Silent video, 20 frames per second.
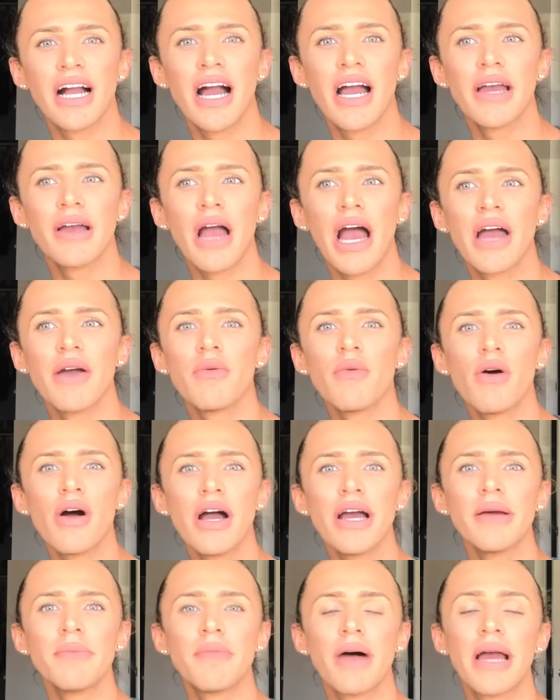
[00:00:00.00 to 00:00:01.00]
I
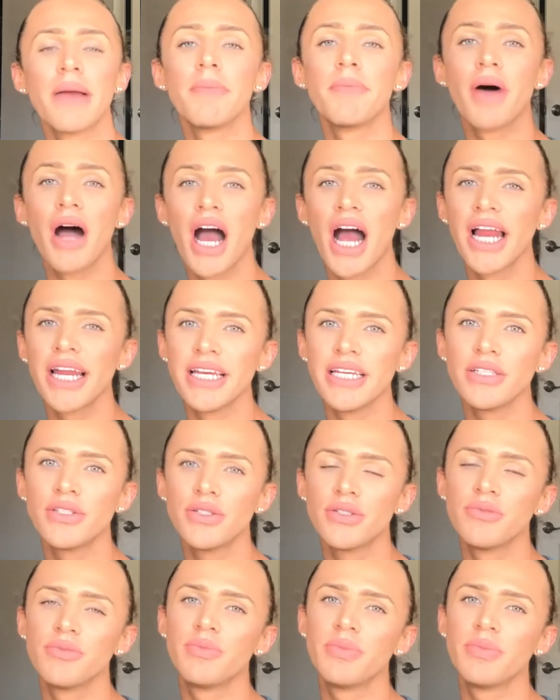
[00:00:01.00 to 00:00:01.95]
want my body to